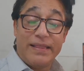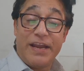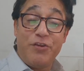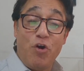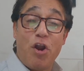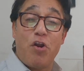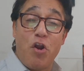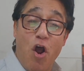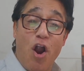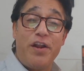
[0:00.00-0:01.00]
that you are
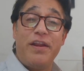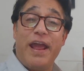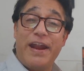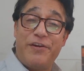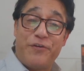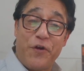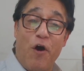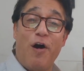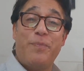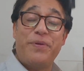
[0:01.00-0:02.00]
not a
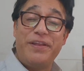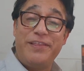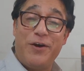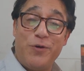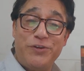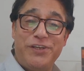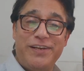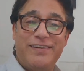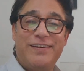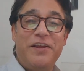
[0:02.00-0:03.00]
drop in the
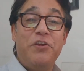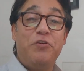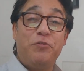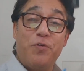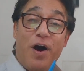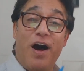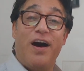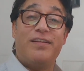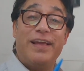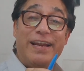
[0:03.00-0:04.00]
ocean, you
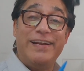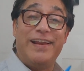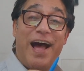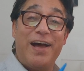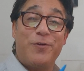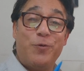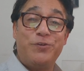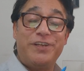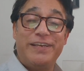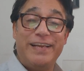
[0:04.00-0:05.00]
are the entire
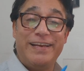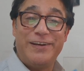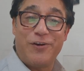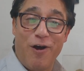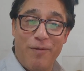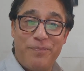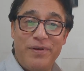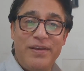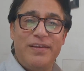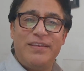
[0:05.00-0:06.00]
ocean in a drop.
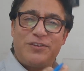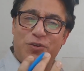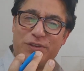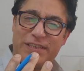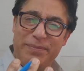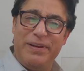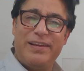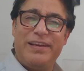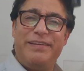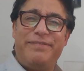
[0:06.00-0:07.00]
So,
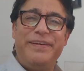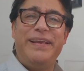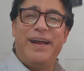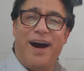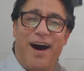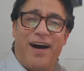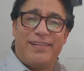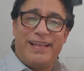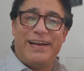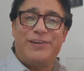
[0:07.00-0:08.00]
similarly, we are
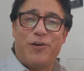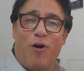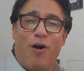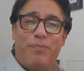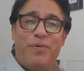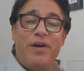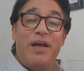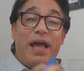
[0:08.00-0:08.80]
that drop